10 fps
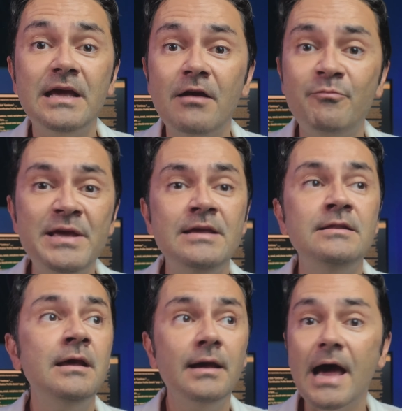have
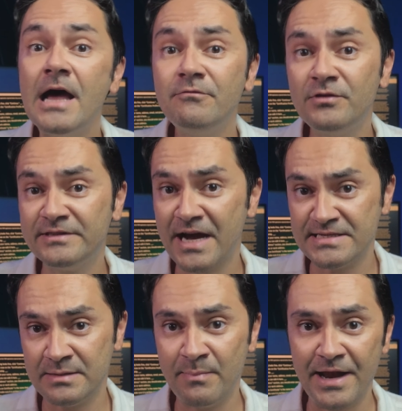been
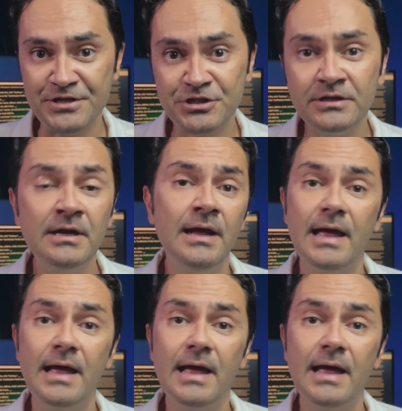advertising manager,